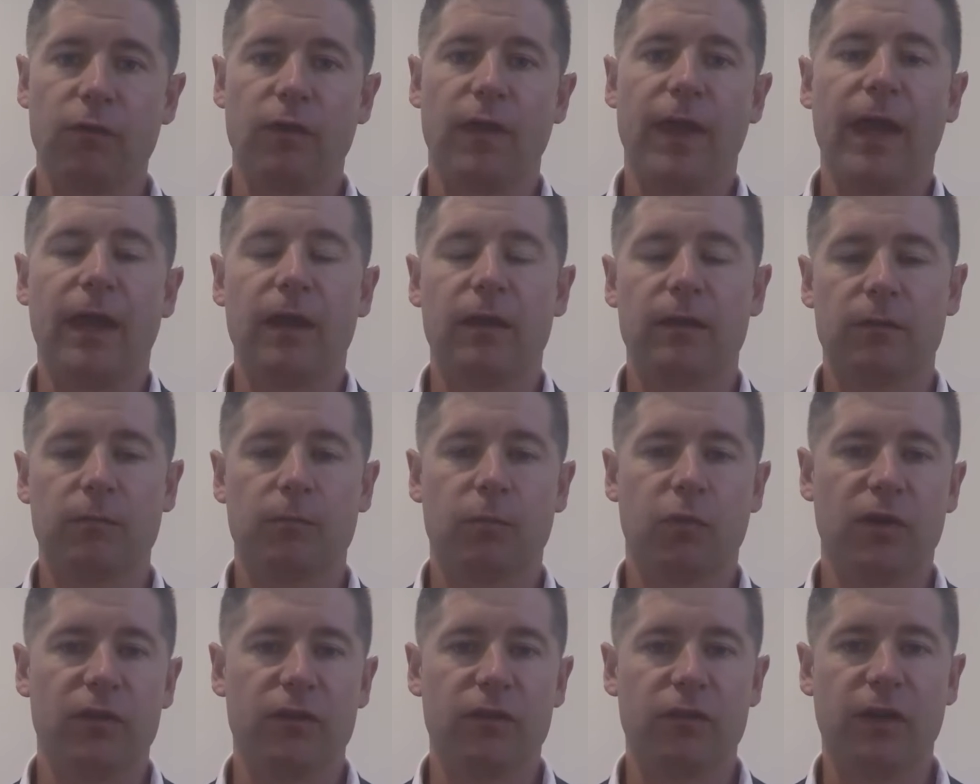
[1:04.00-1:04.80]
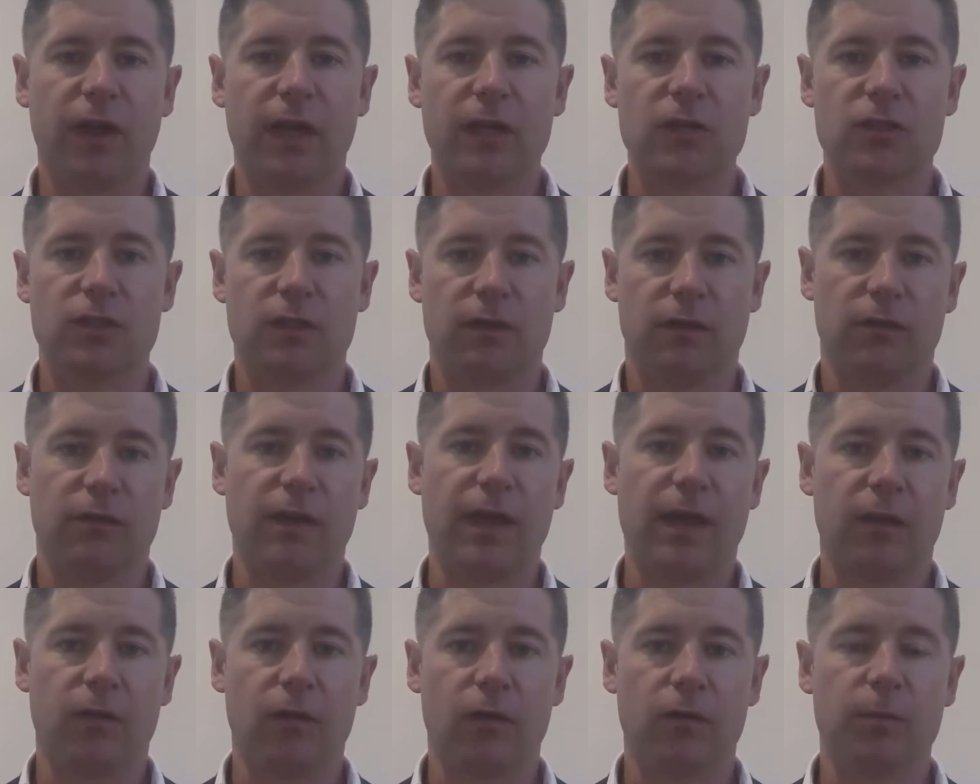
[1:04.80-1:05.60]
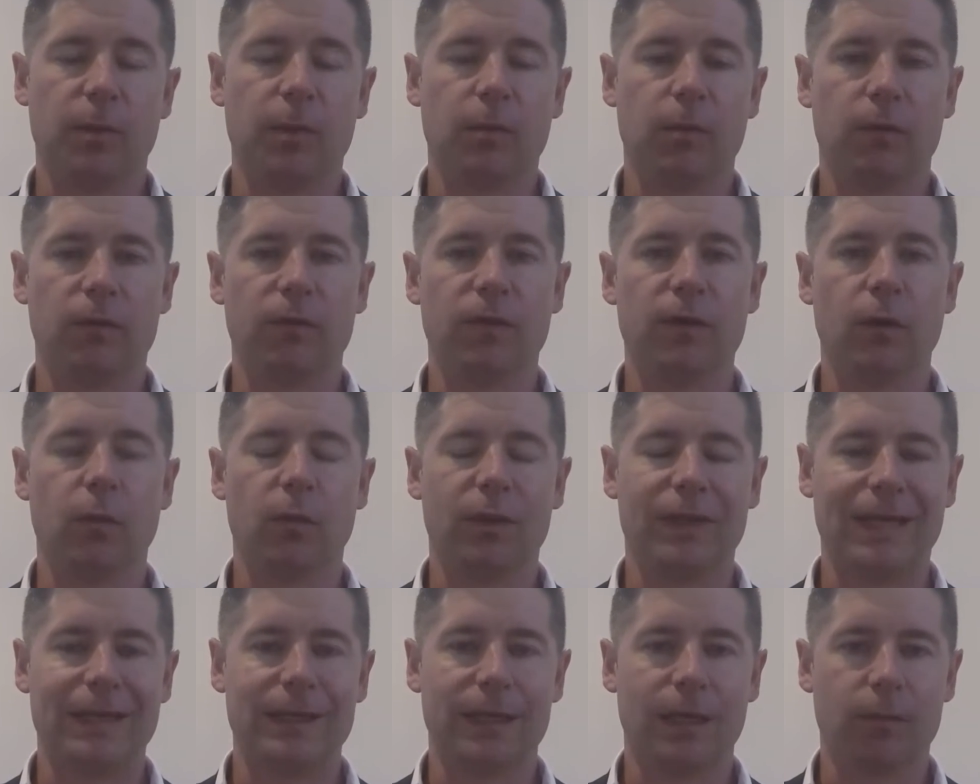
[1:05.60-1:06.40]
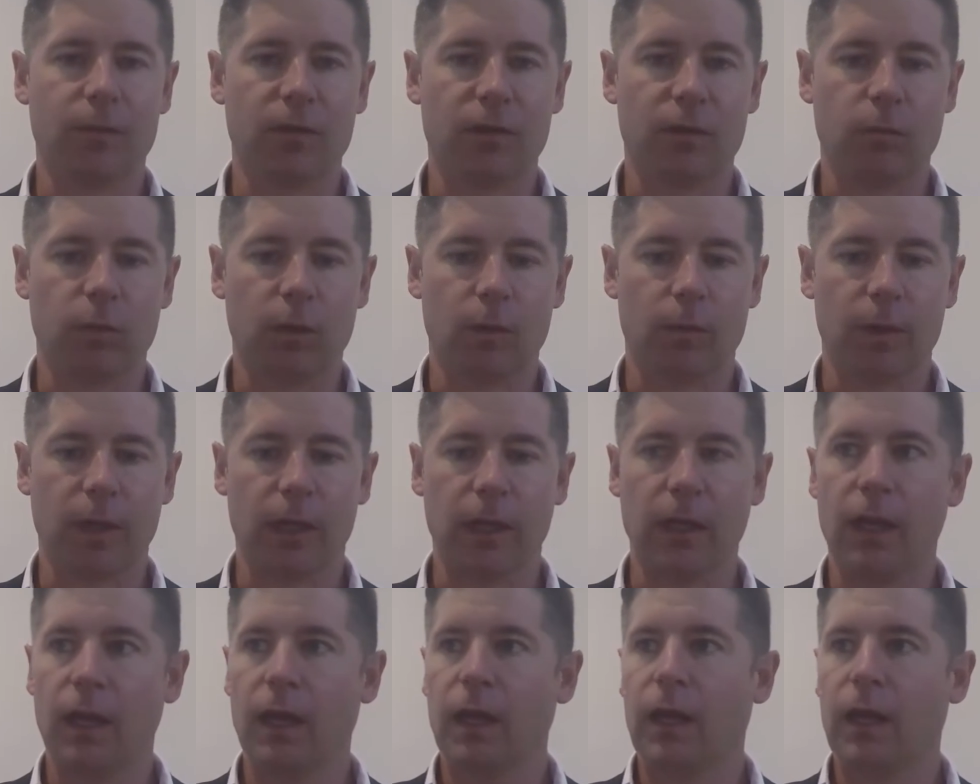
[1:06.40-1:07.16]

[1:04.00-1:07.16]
that presentation is how those people feel when they come to the property.